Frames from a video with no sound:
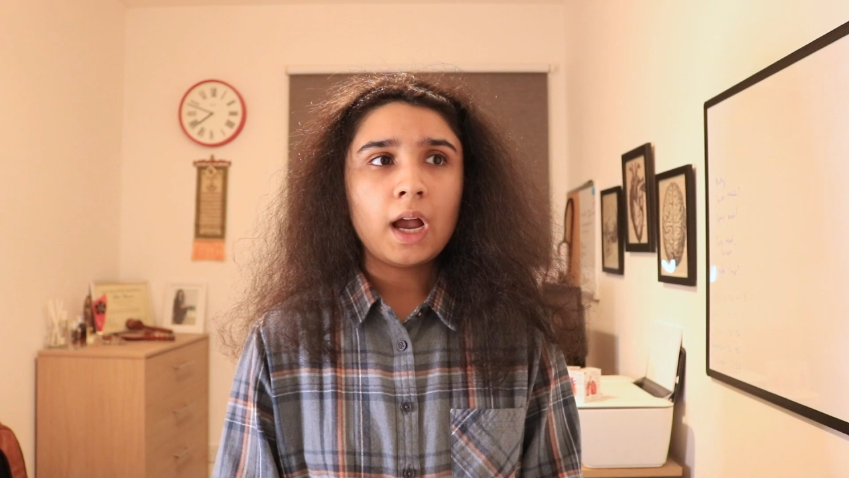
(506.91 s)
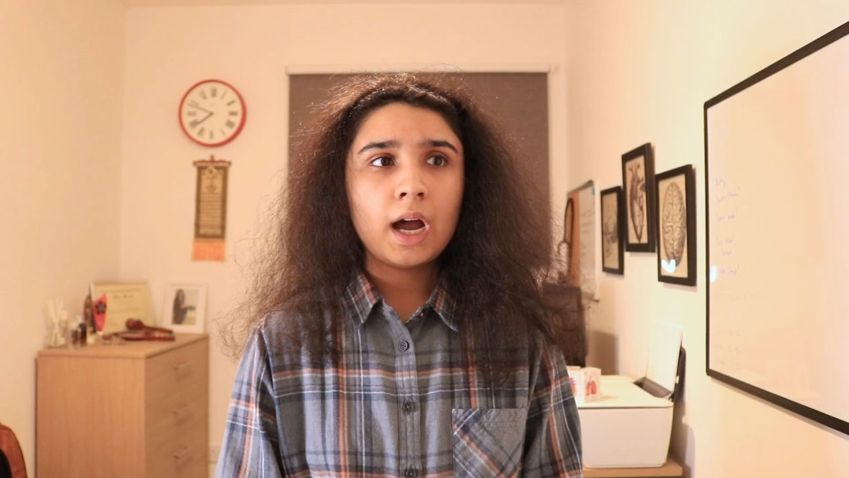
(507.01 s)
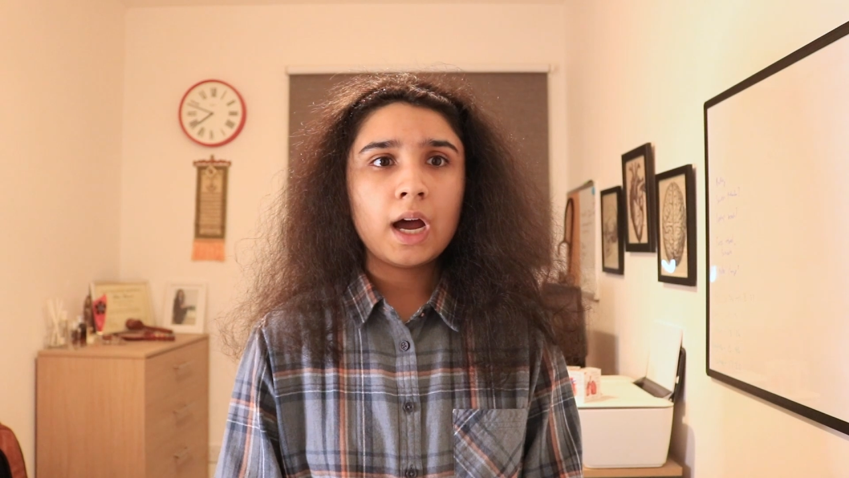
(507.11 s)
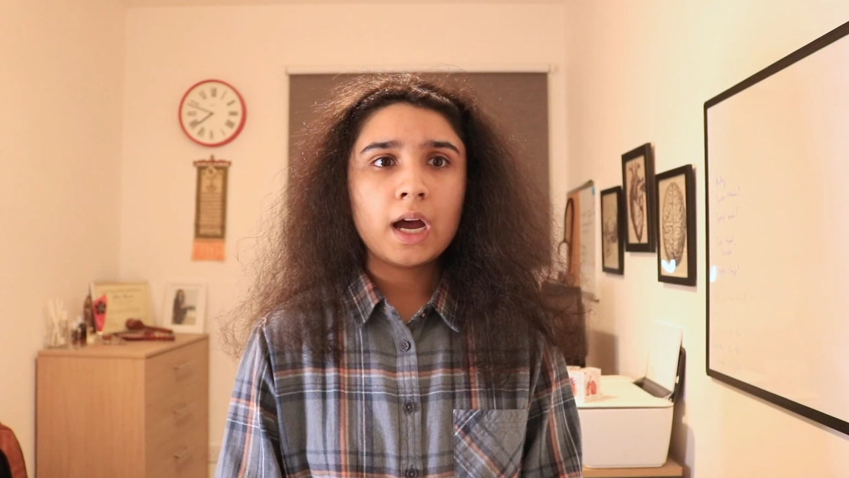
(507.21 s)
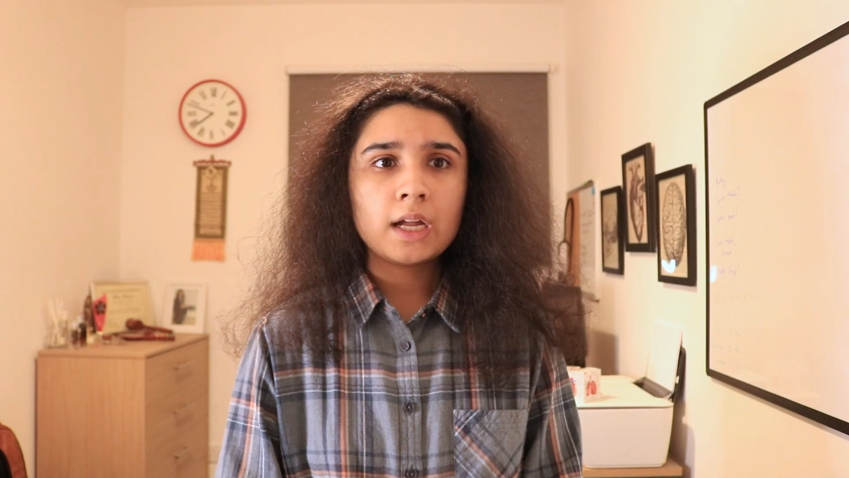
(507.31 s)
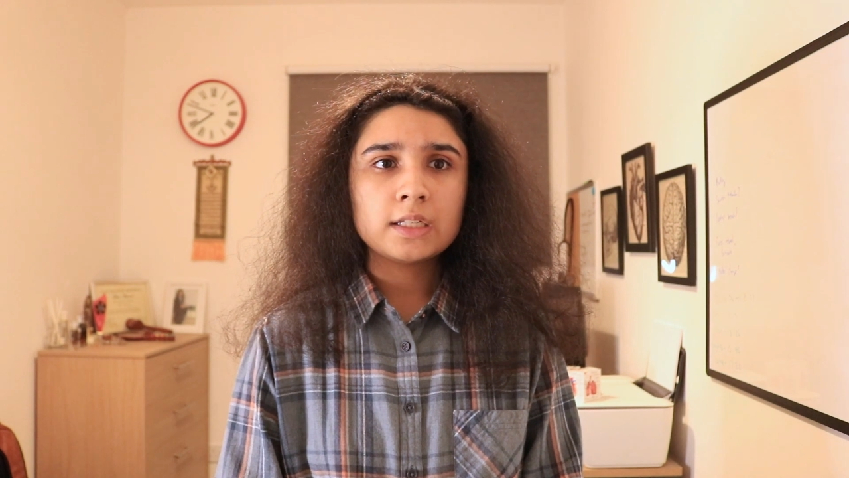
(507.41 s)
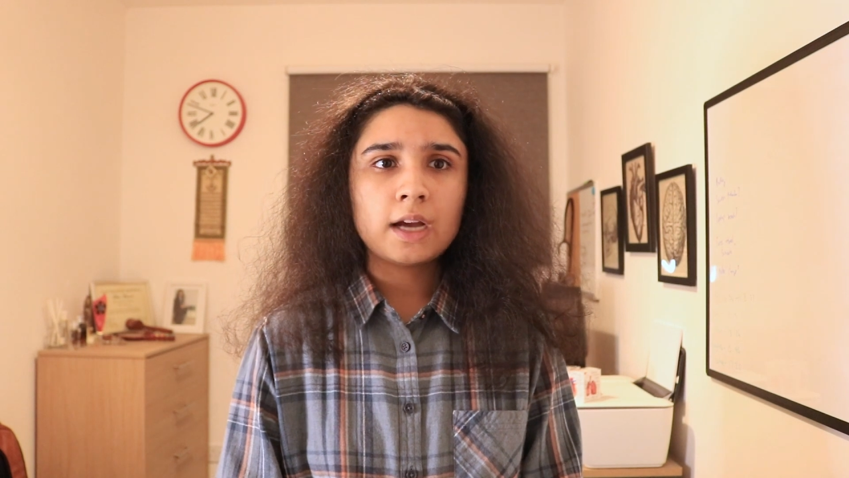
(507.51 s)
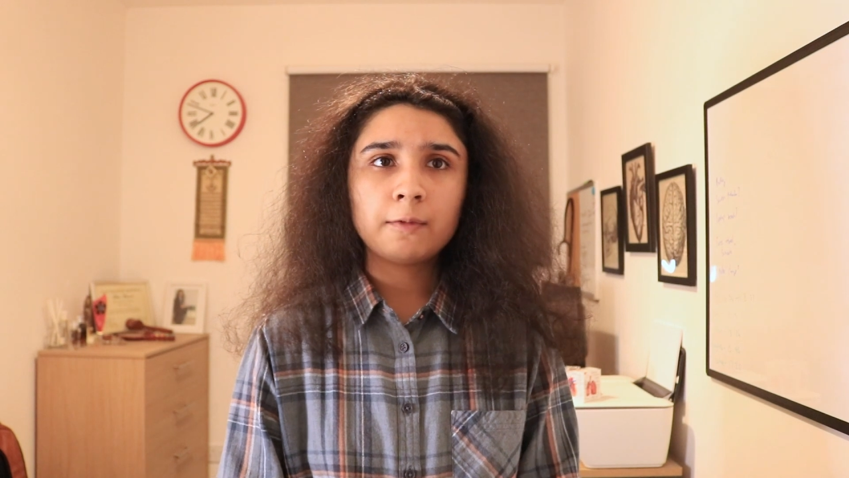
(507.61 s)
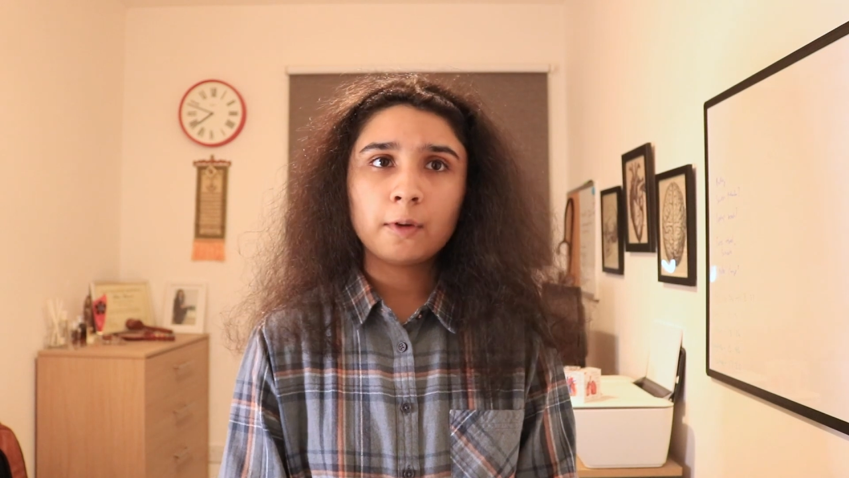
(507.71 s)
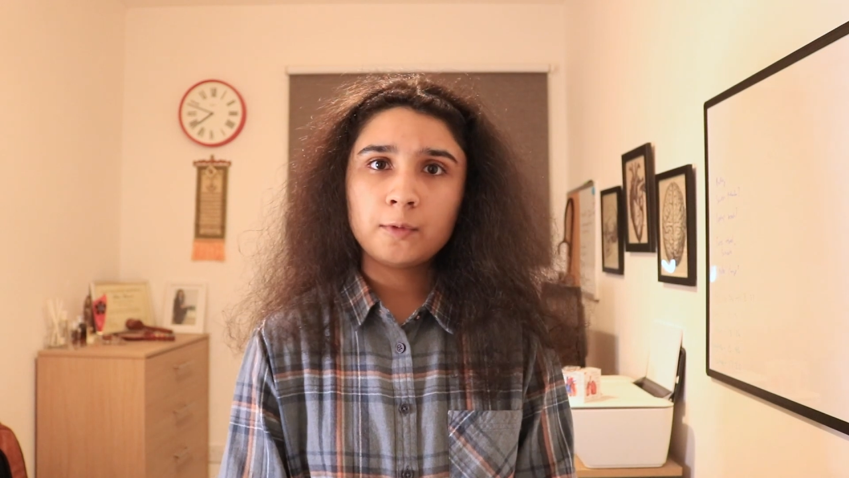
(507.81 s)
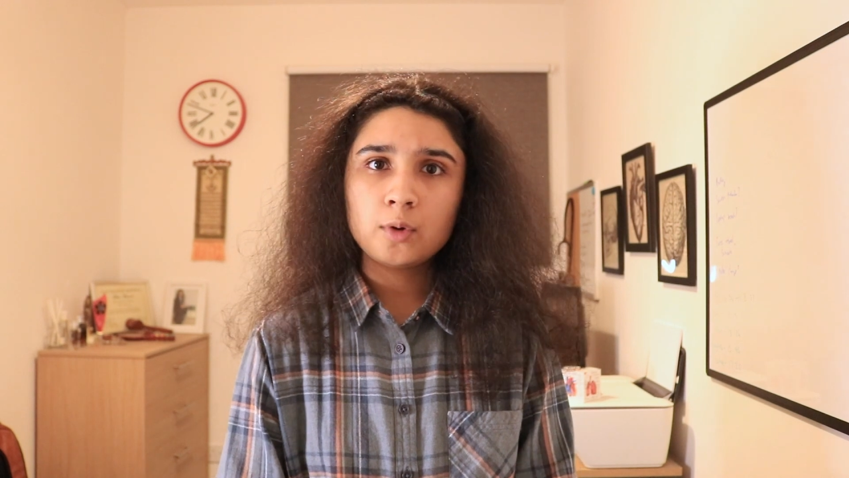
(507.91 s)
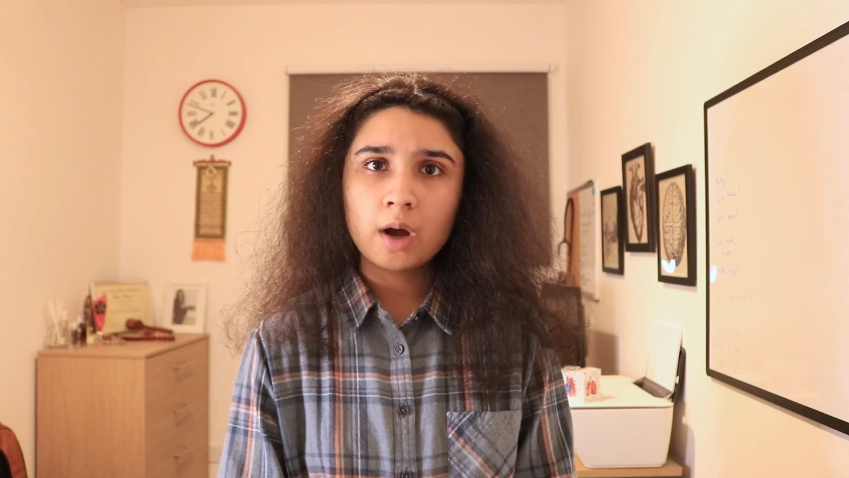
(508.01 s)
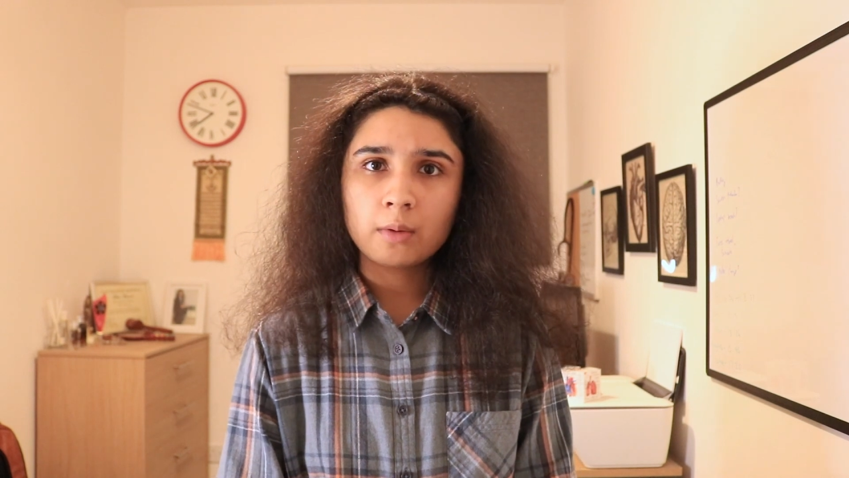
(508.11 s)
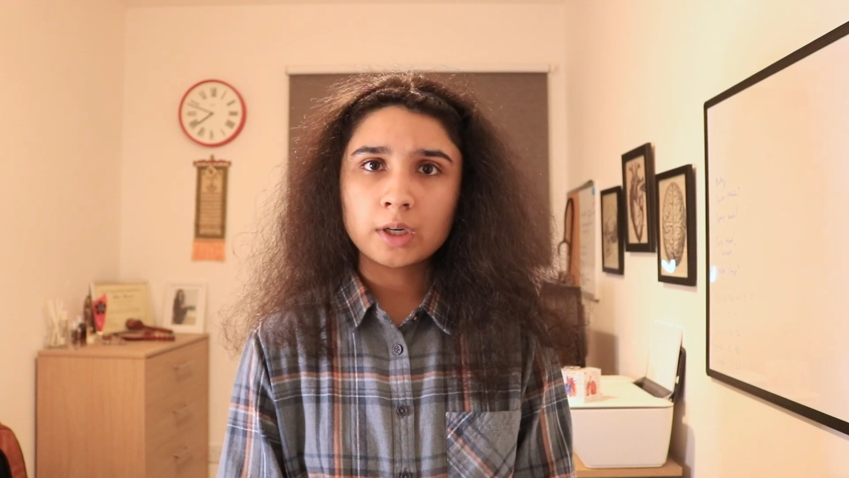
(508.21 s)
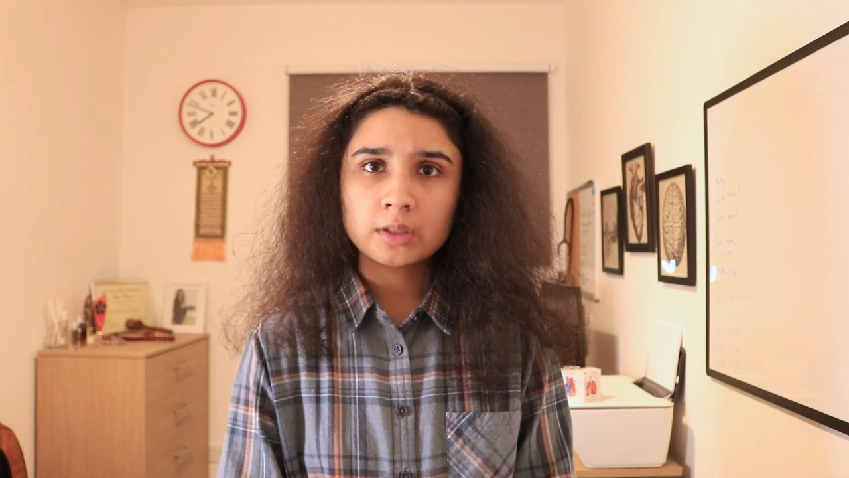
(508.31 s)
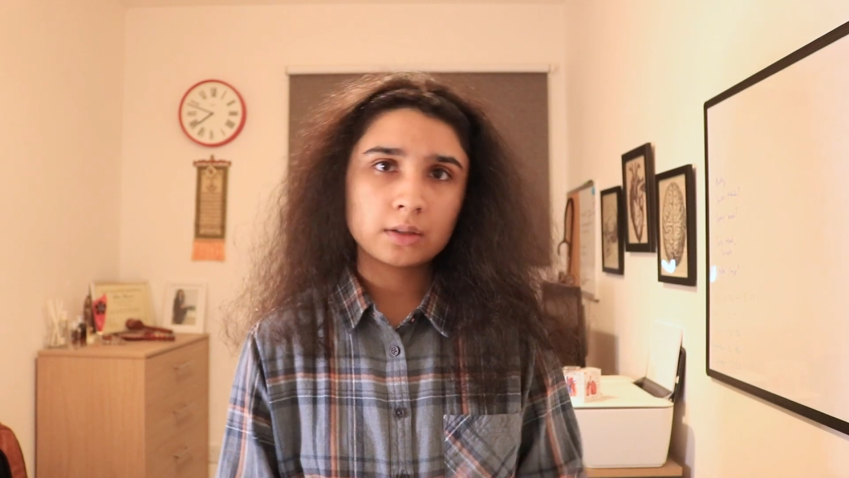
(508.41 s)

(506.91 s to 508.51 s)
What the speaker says: And after a few hours,